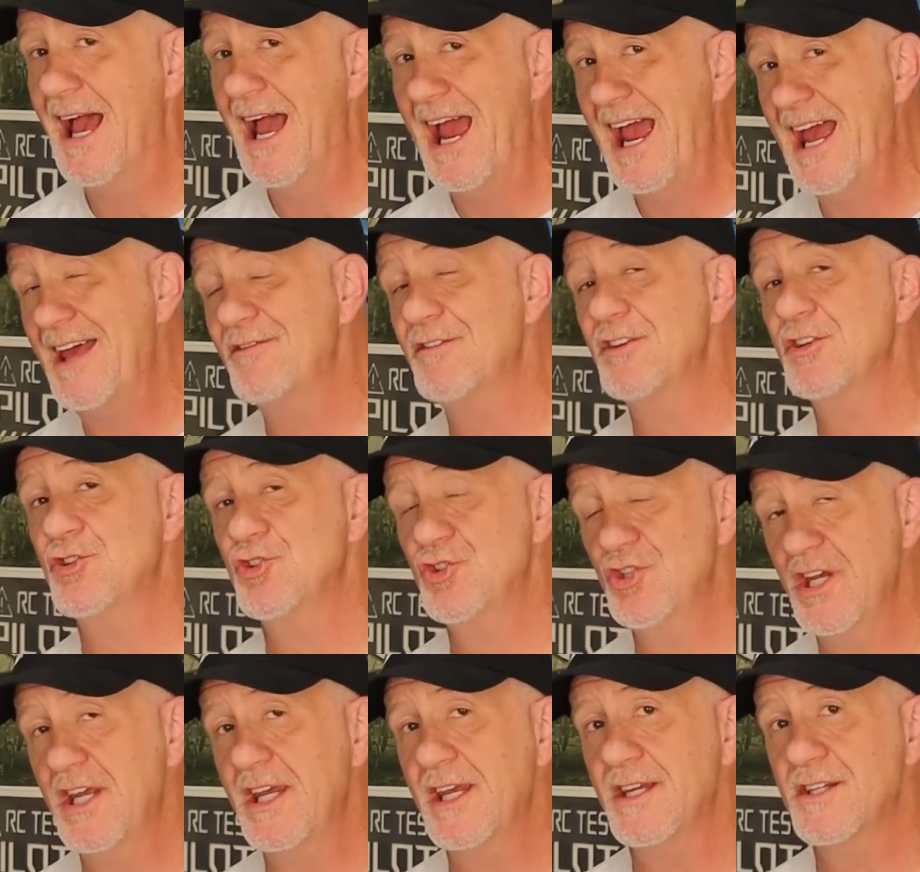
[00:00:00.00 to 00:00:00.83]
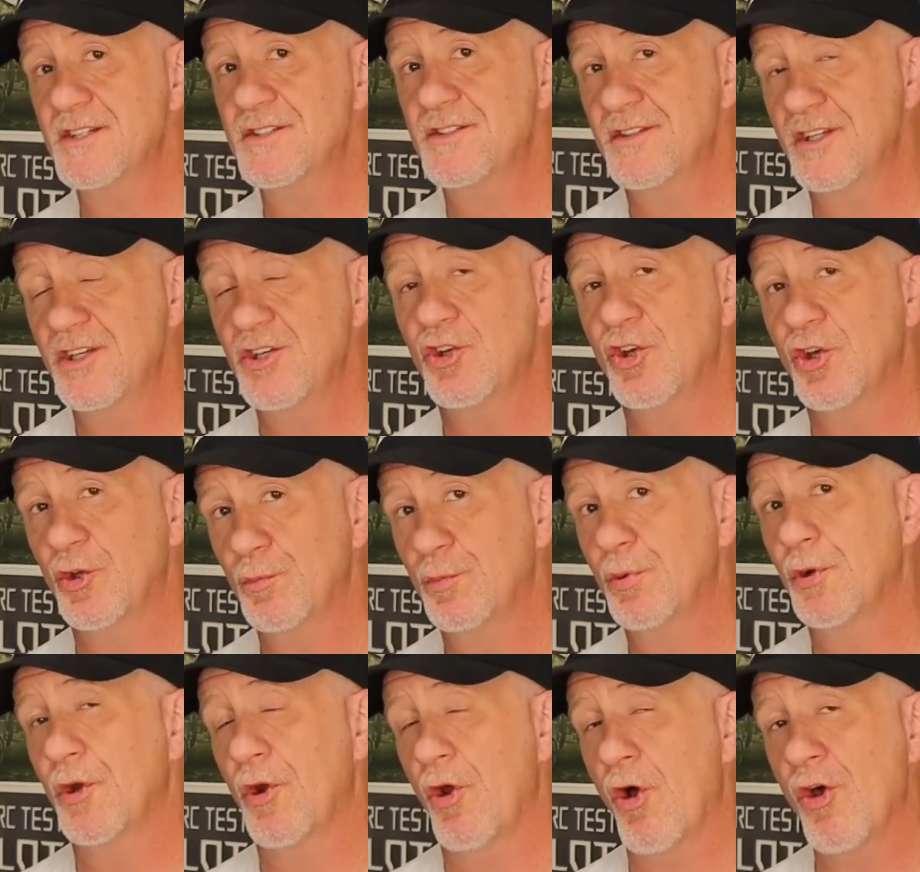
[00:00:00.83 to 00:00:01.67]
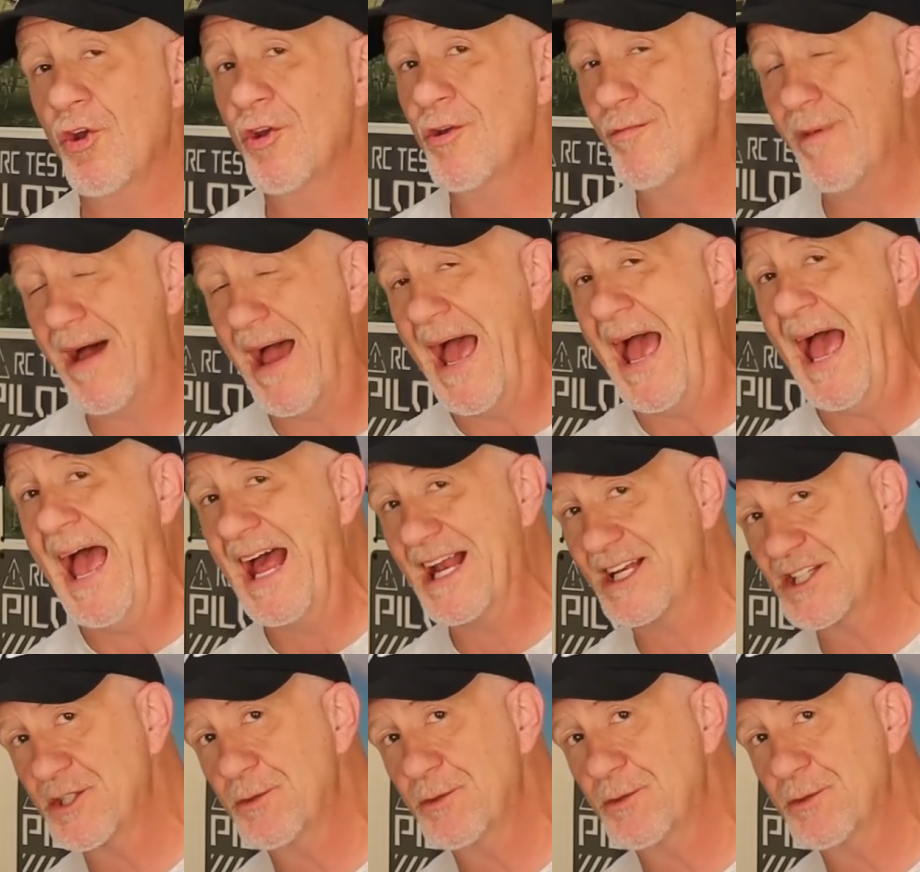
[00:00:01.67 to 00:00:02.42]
and the G's that you can put on them at